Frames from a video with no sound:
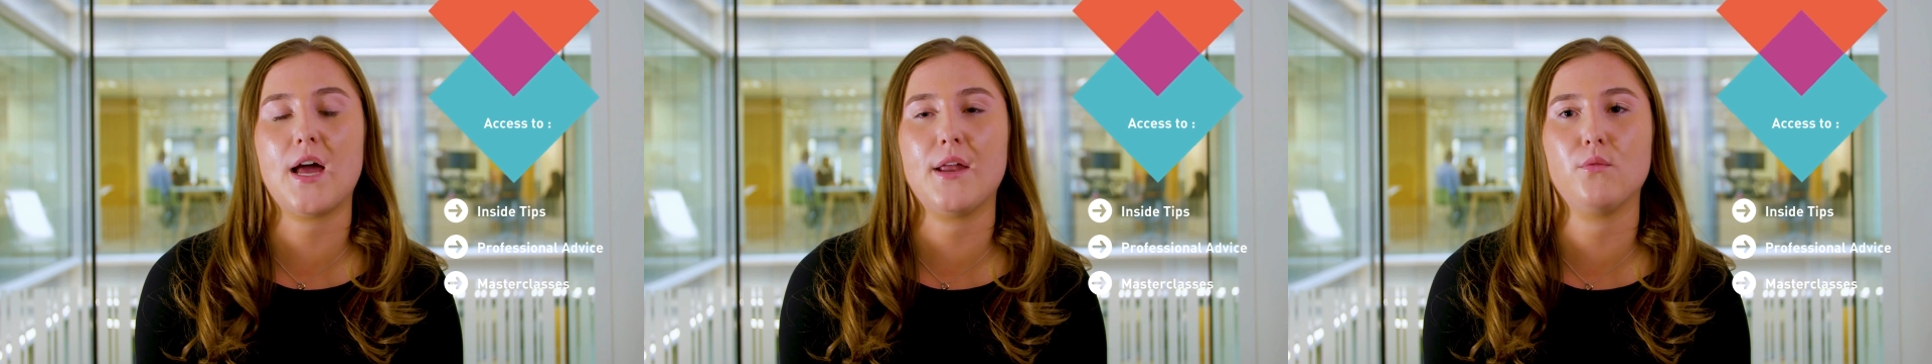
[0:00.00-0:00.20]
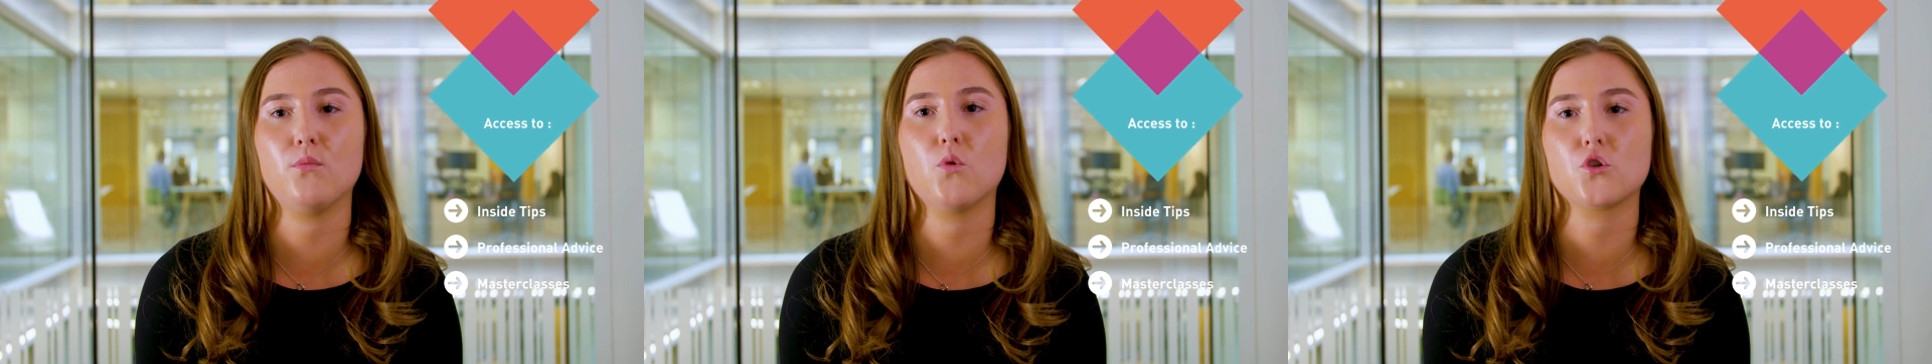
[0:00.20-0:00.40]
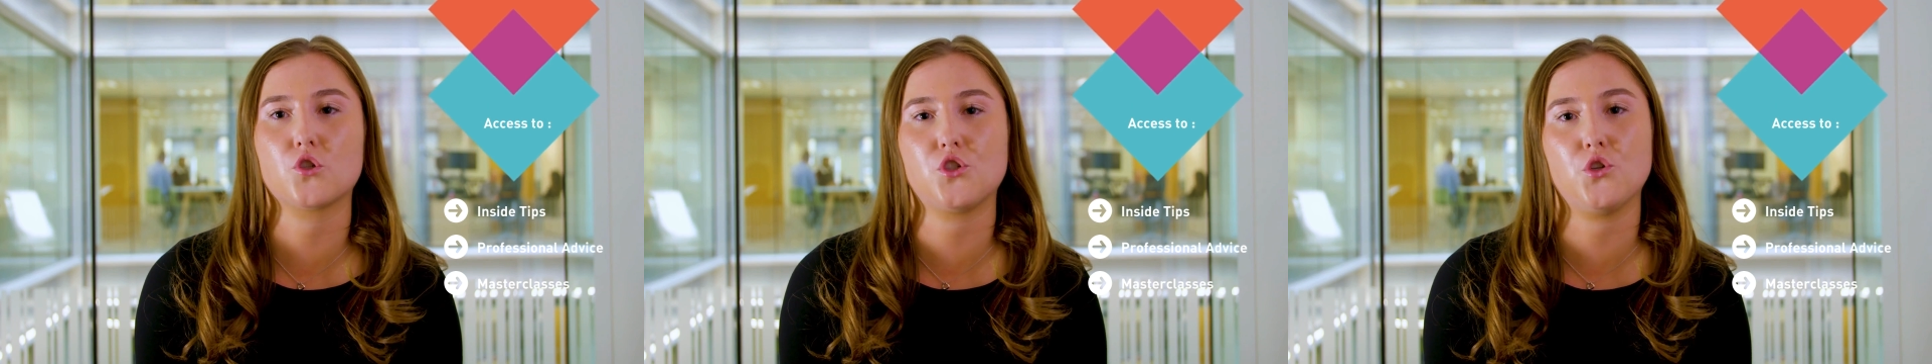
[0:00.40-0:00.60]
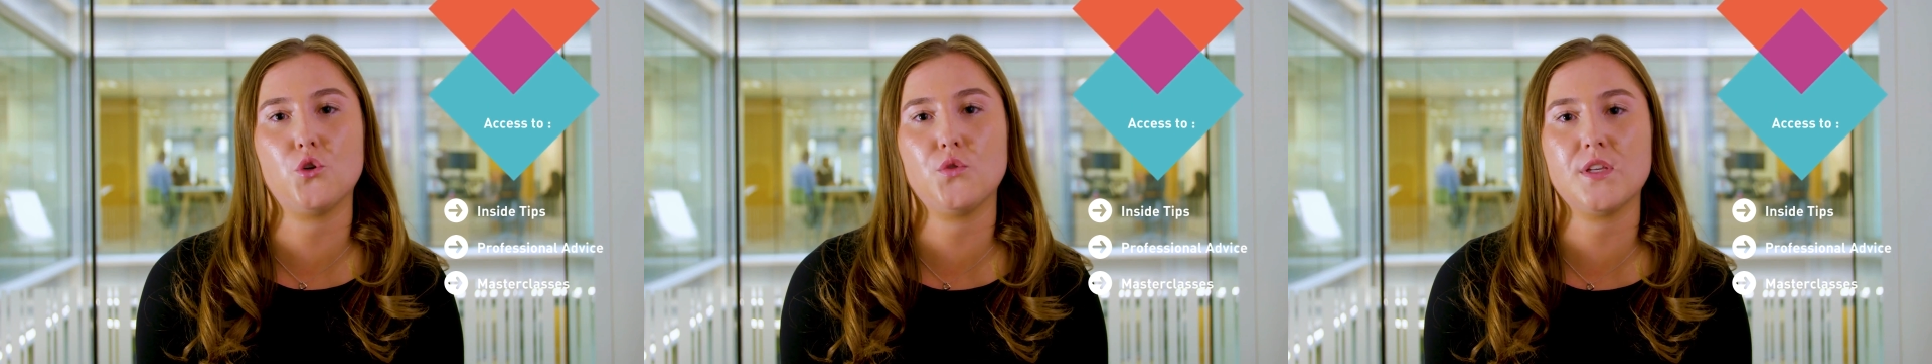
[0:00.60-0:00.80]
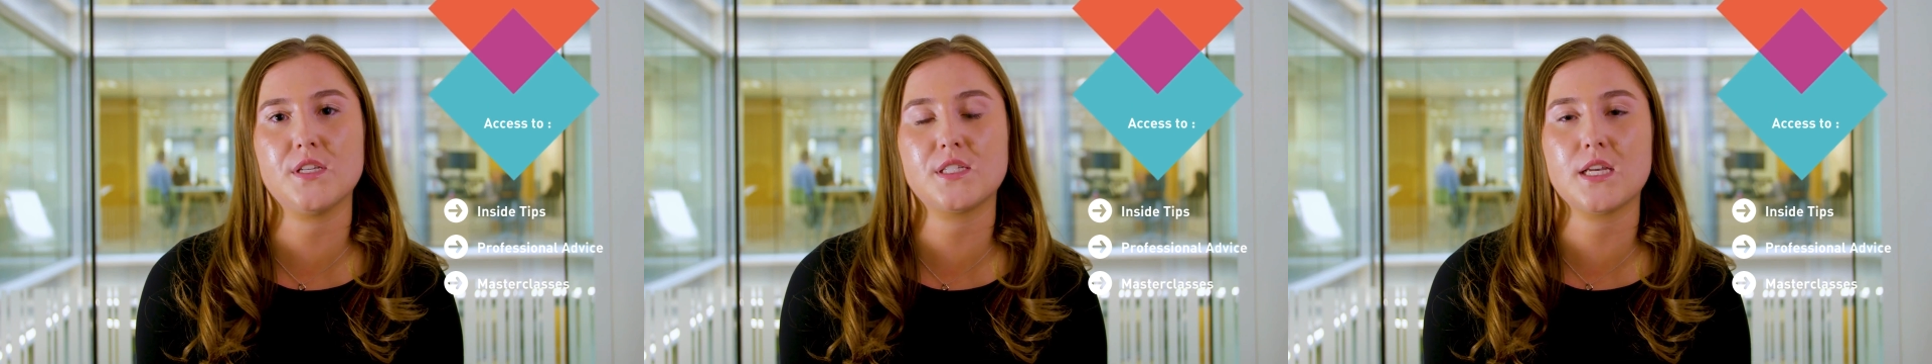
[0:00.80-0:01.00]
and what to
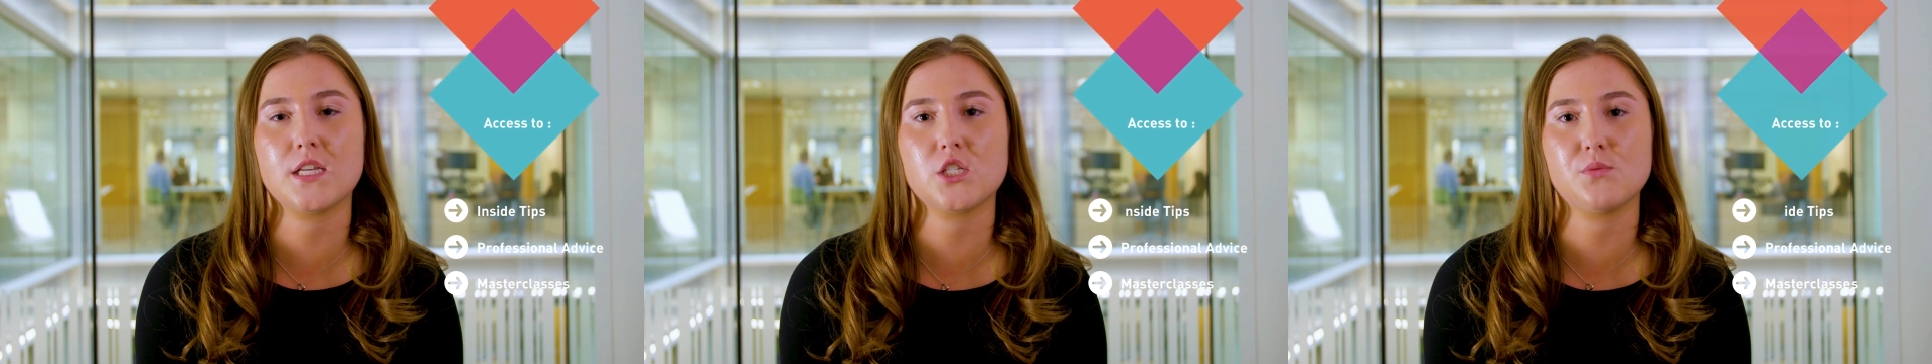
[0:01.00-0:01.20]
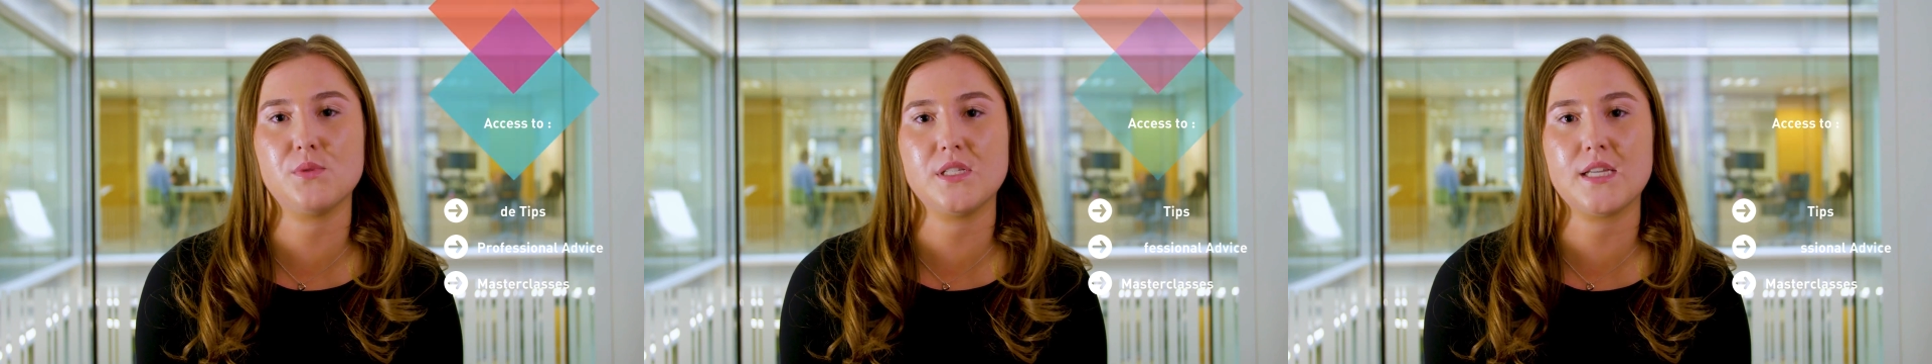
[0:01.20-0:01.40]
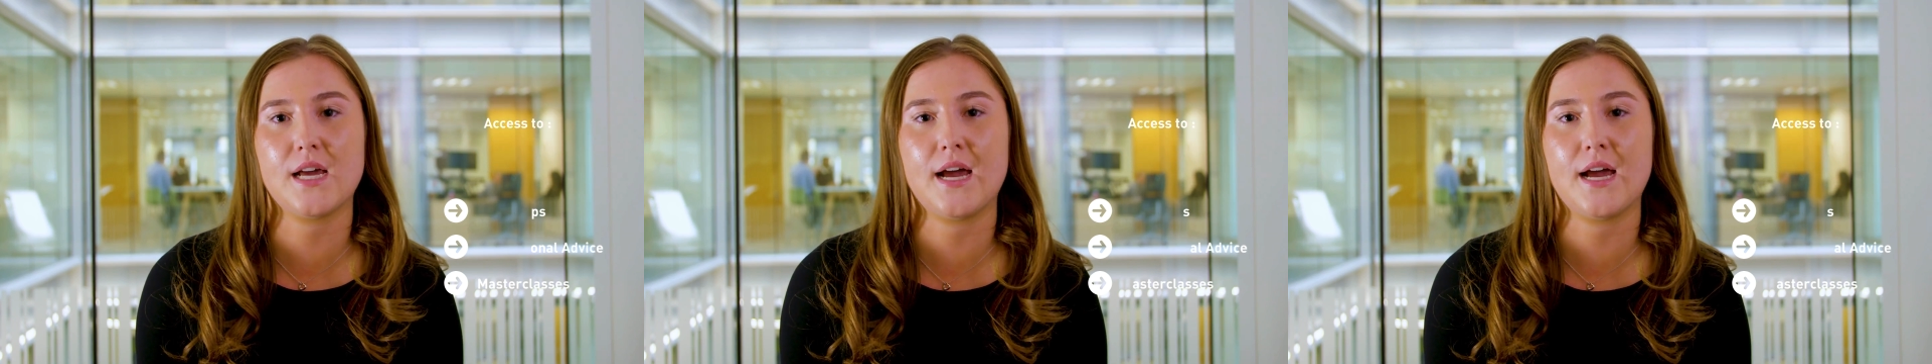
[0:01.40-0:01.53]
do on the assessment